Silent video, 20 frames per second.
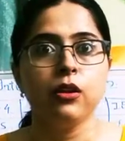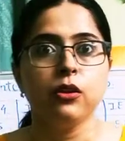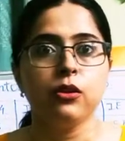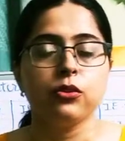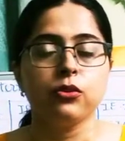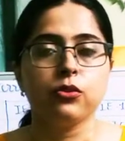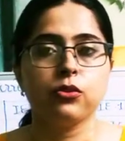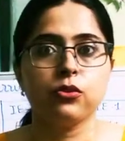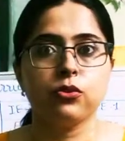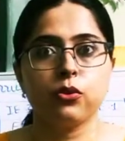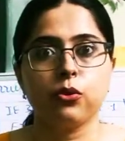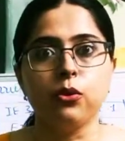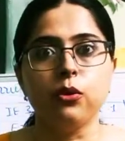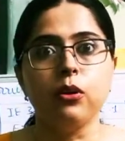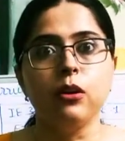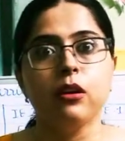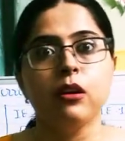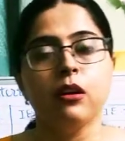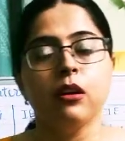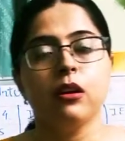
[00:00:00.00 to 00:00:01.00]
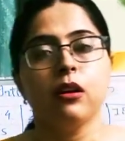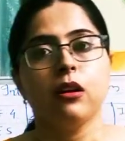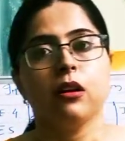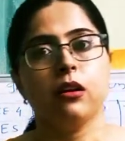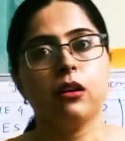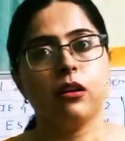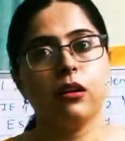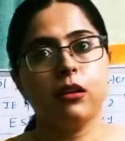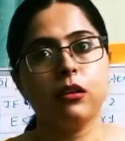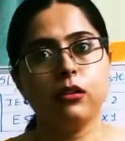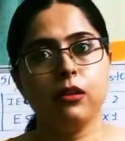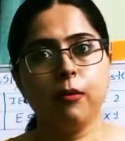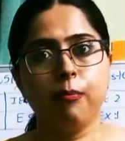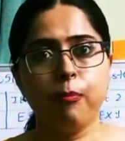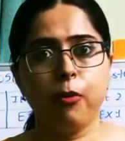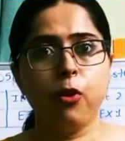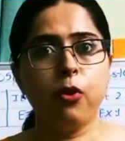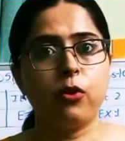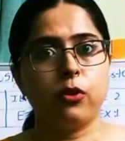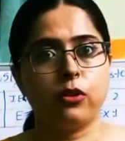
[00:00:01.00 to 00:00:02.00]
so the
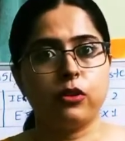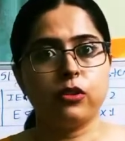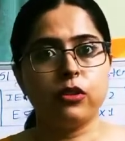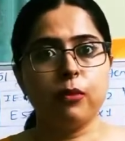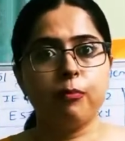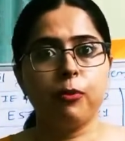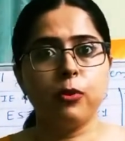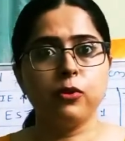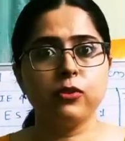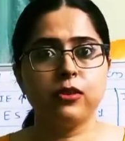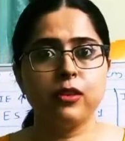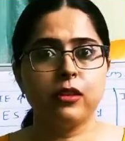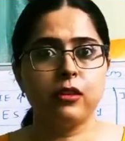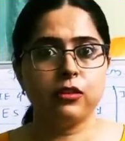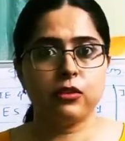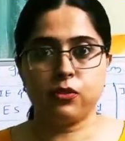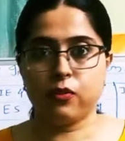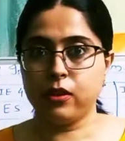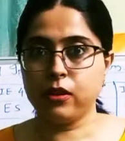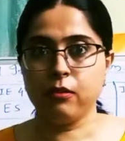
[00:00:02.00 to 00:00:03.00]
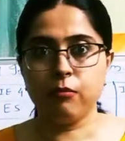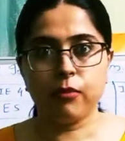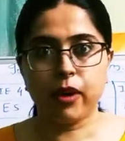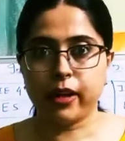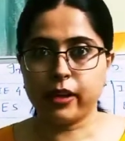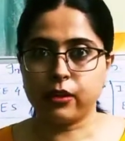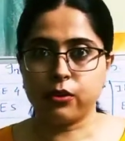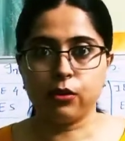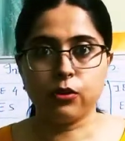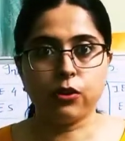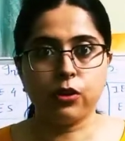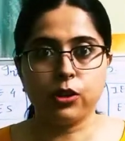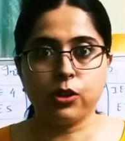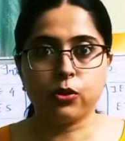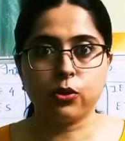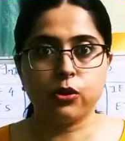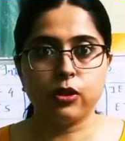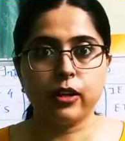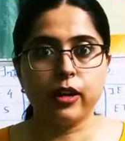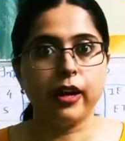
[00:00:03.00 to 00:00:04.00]
port, suppose there is one
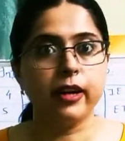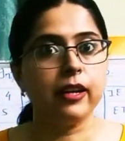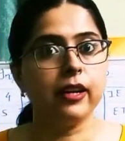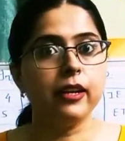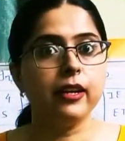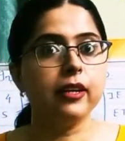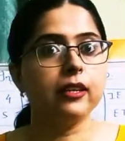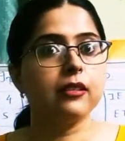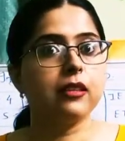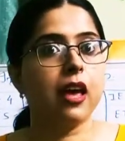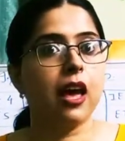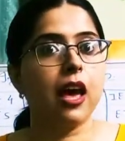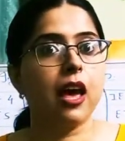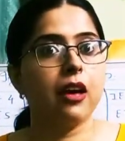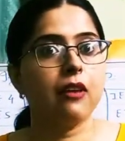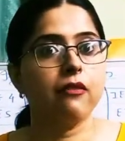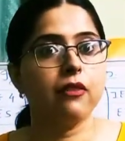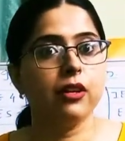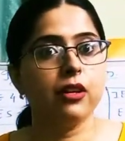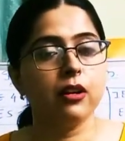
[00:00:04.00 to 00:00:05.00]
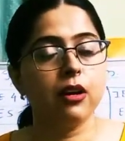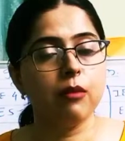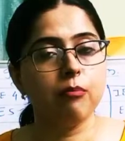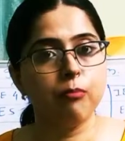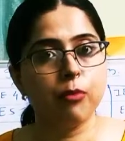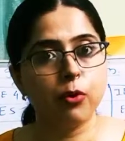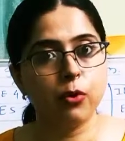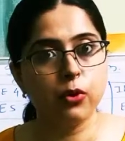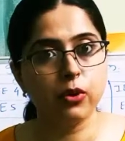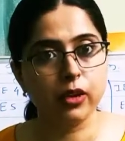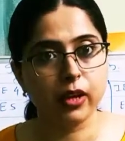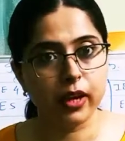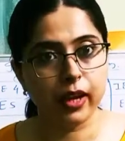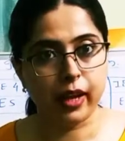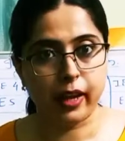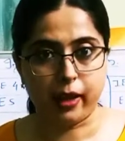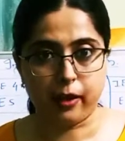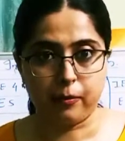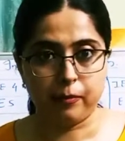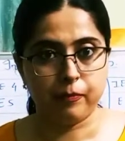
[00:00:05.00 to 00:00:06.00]
microcontroller and it is having a port
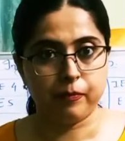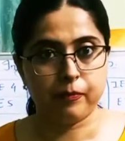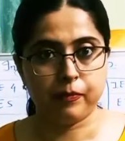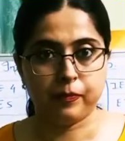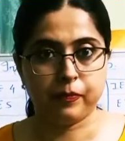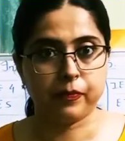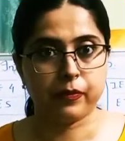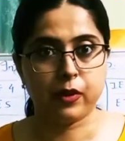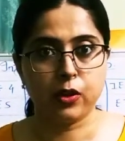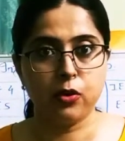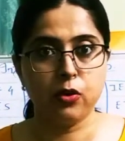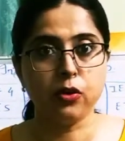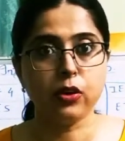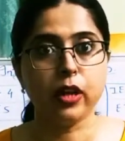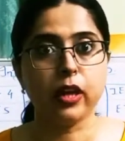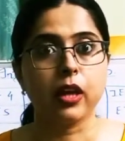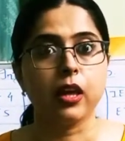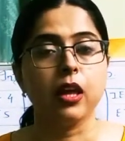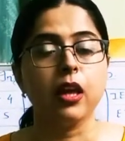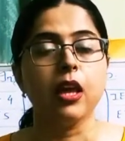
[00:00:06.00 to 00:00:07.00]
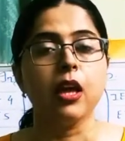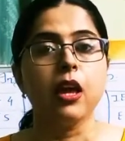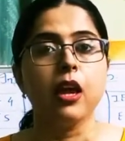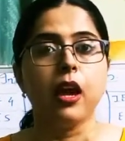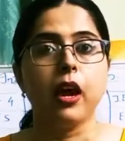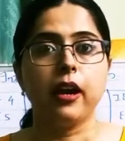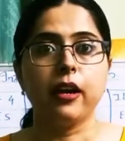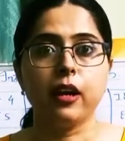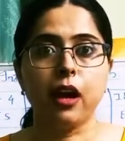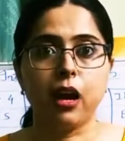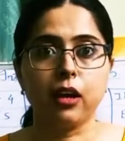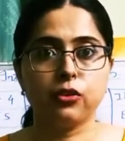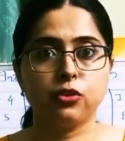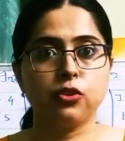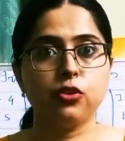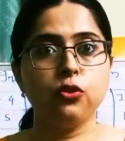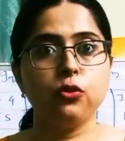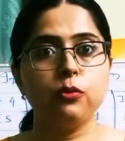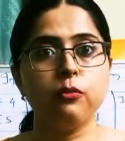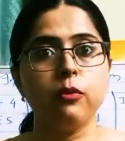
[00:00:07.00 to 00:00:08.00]
A. Okay, and
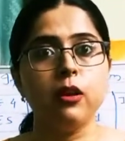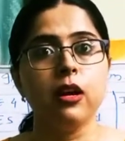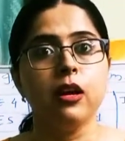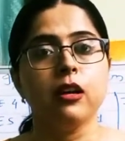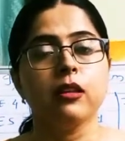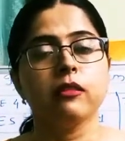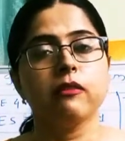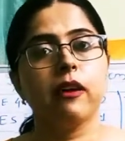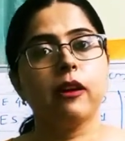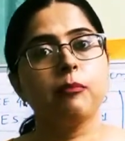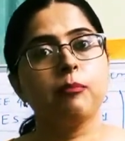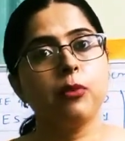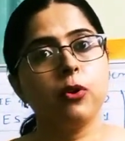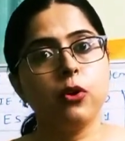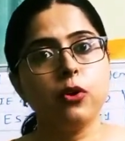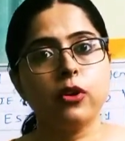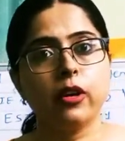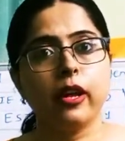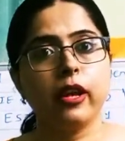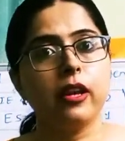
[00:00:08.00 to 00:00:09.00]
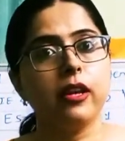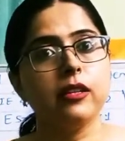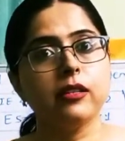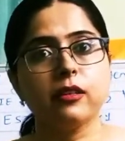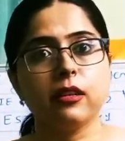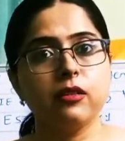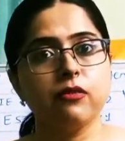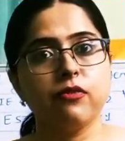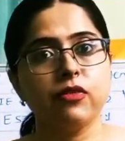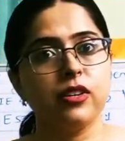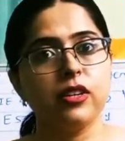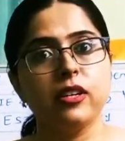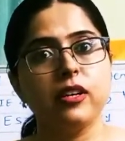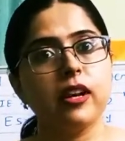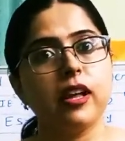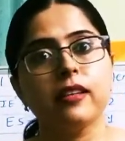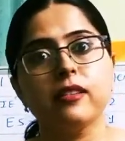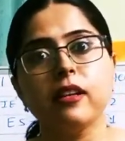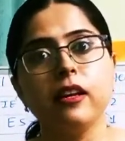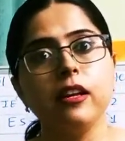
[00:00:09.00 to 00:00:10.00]
assume that port A is configured
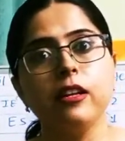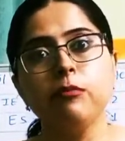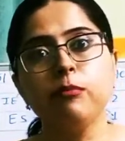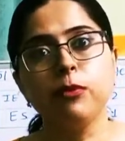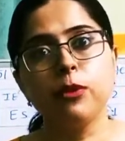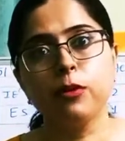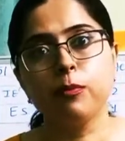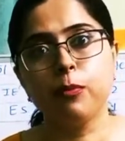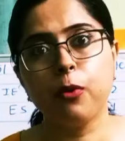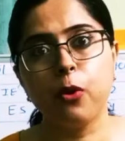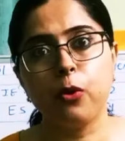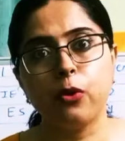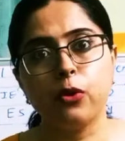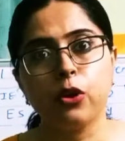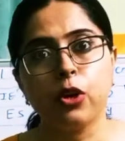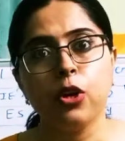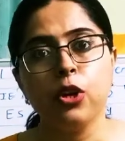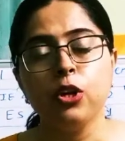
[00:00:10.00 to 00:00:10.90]
as an input port.